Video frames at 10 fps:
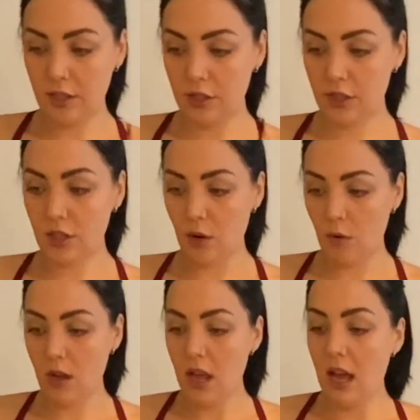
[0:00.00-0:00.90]

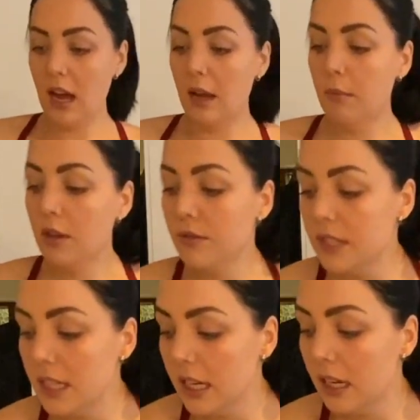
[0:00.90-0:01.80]
So I'm
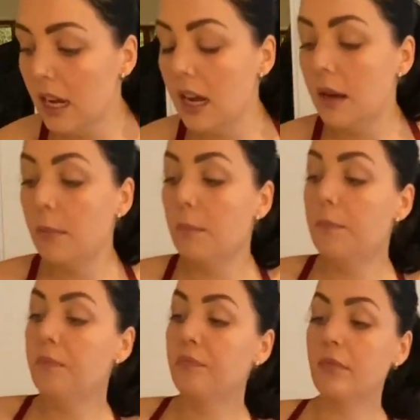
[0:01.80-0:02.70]
using
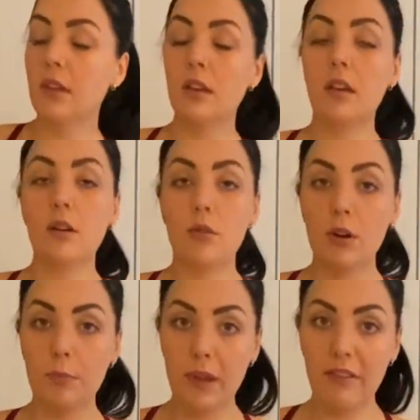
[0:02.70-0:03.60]
ground
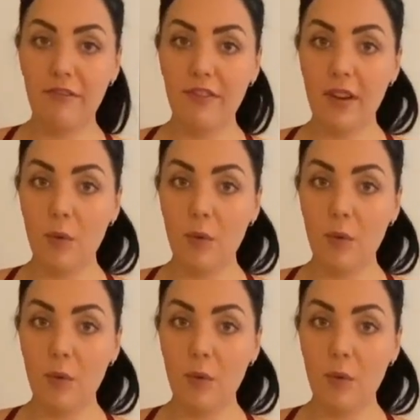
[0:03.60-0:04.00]
beef.